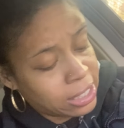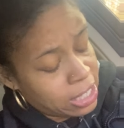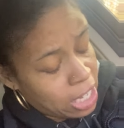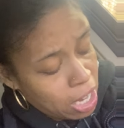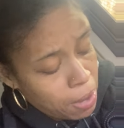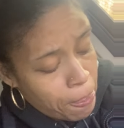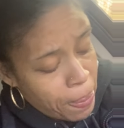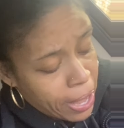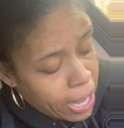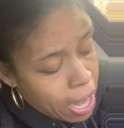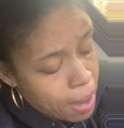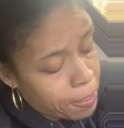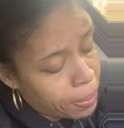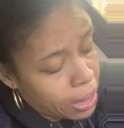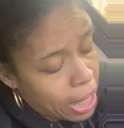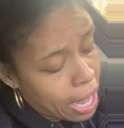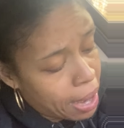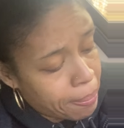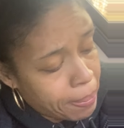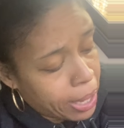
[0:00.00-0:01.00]
did pick up a
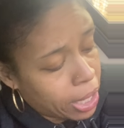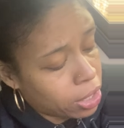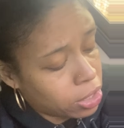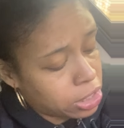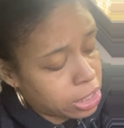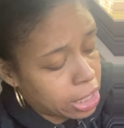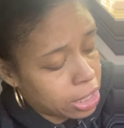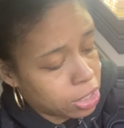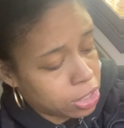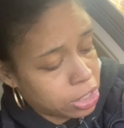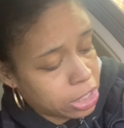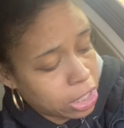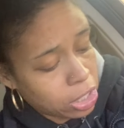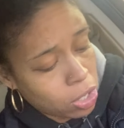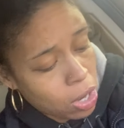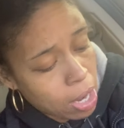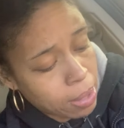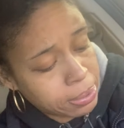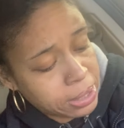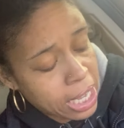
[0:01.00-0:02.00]
lot of marriage energy you
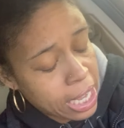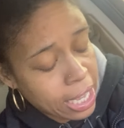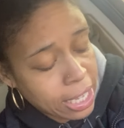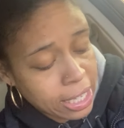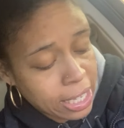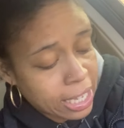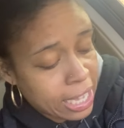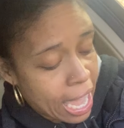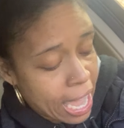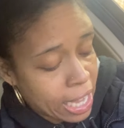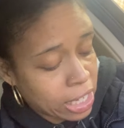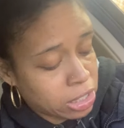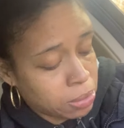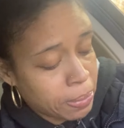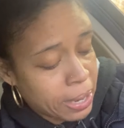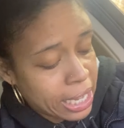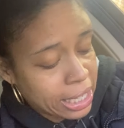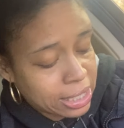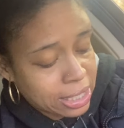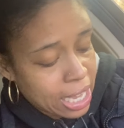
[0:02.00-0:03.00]
know what i'm saying
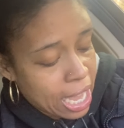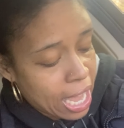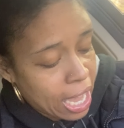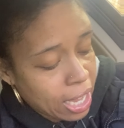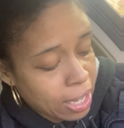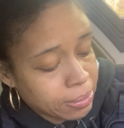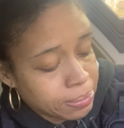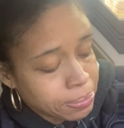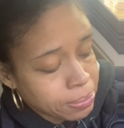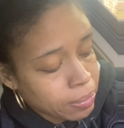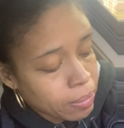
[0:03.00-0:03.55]
engagement date